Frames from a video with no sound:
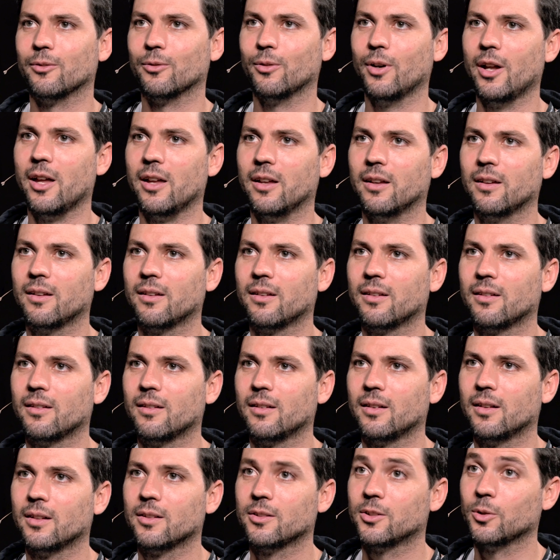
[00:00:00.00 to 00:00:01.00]
Right.
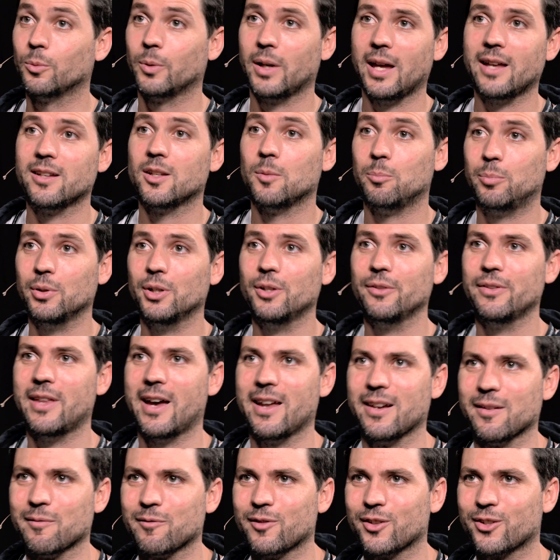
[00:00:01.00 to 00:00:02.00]
So we had to build
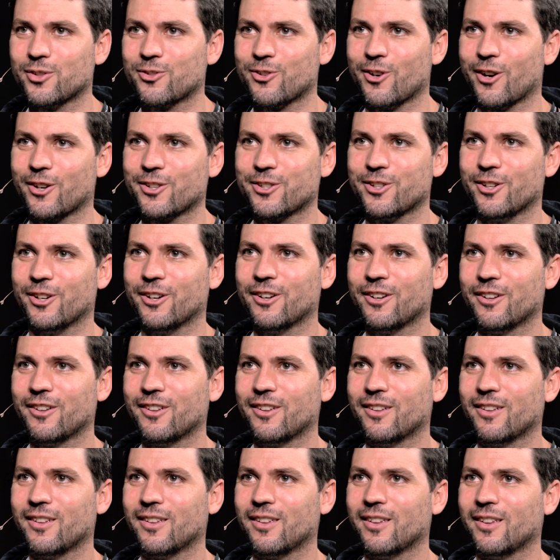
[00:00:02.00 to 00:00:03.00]
that infrastructure.
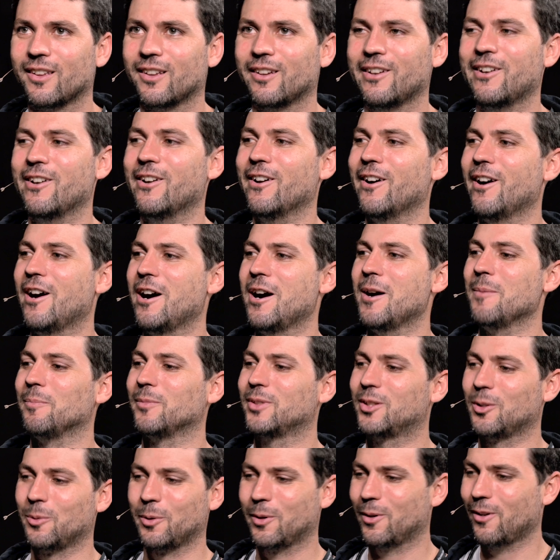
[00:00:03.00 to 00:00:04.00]
So
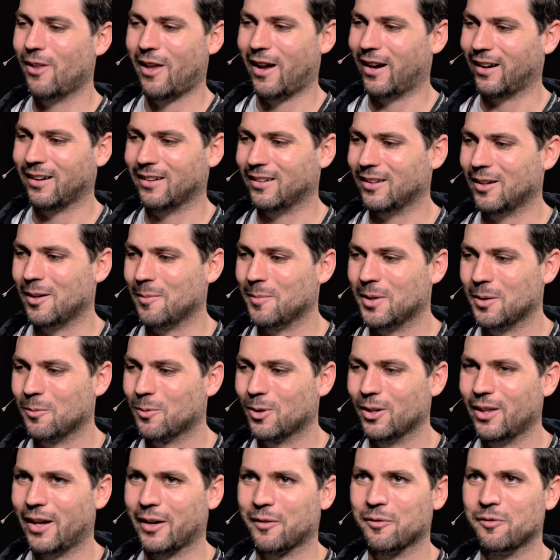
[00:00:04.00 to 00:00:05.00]
we were
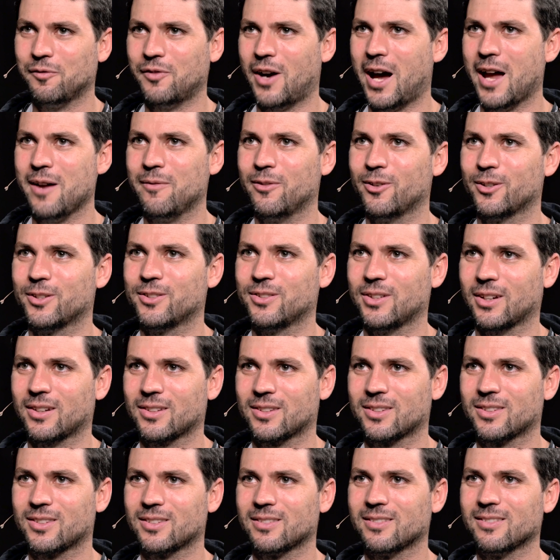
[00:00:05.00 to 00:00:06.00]
we're like 5 or
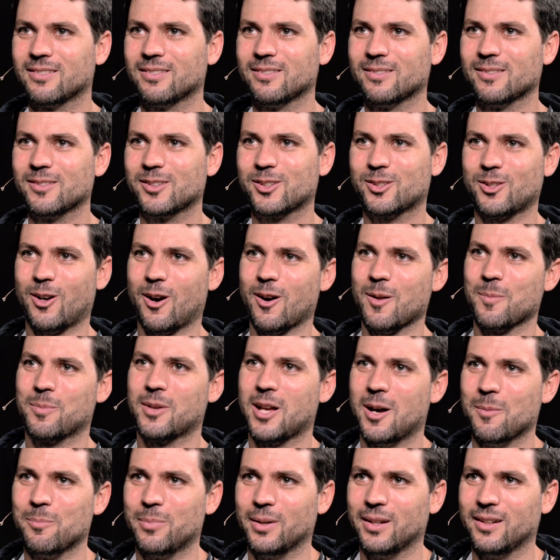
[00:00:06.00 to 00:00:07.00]
6 startup
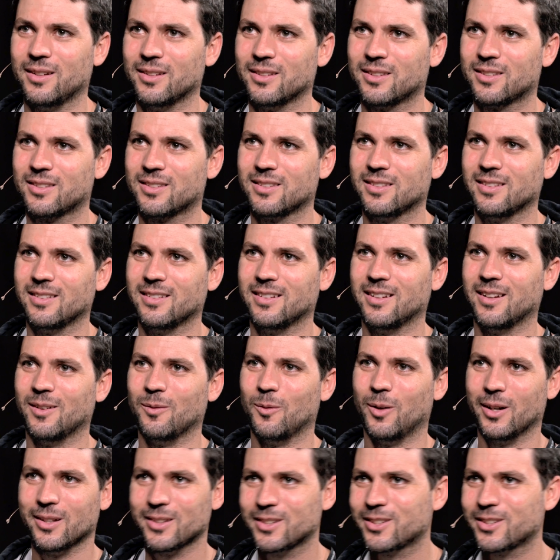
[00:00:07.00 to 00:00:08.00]
companies in one